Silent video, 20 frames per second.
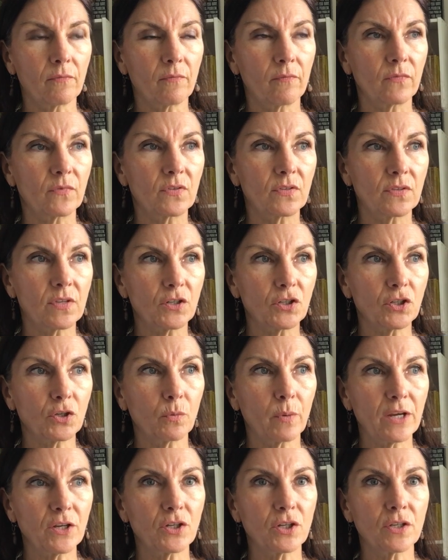
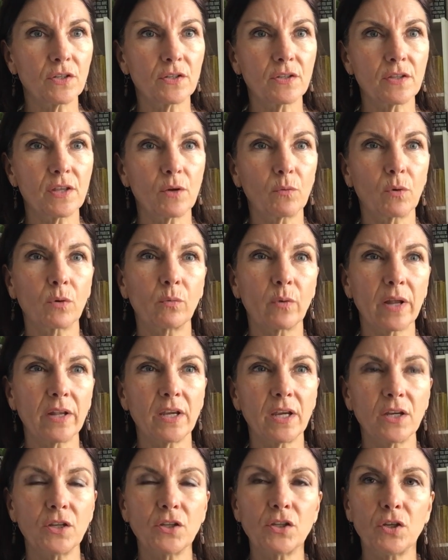situations that we're
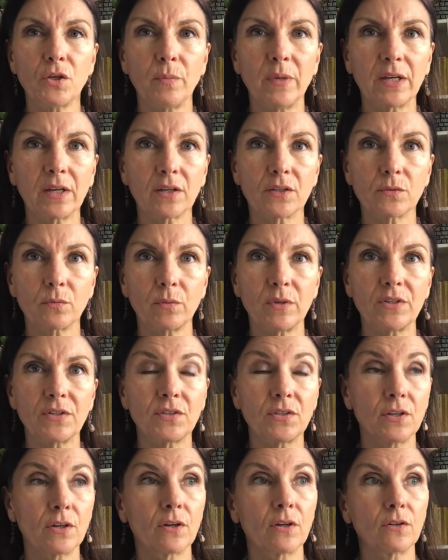running into, because we
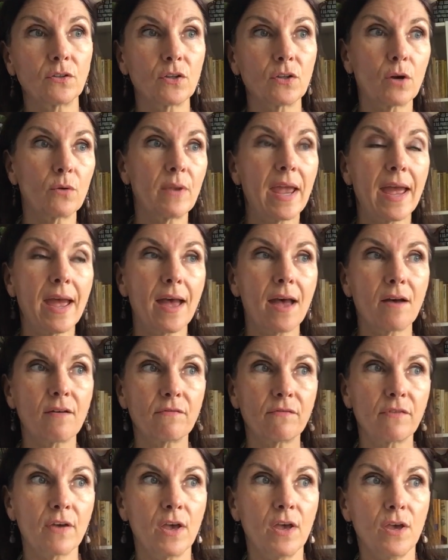still don't
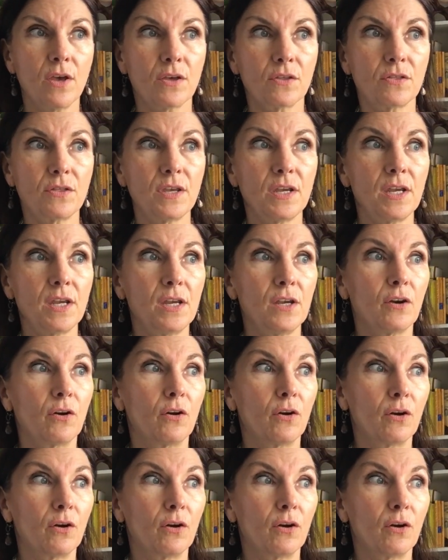have the